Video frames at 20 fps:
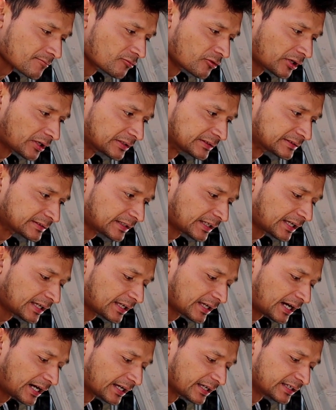we can
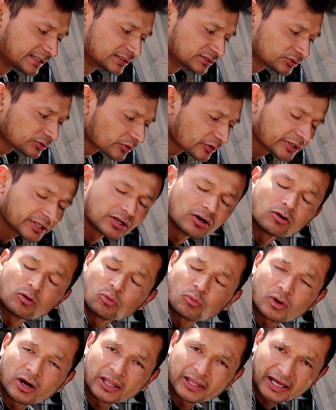say, a history
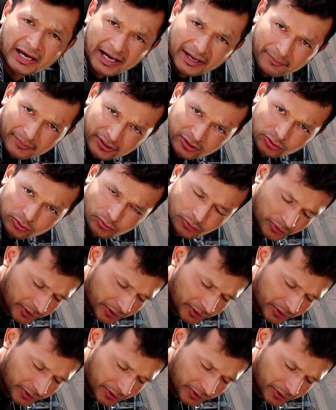on what happened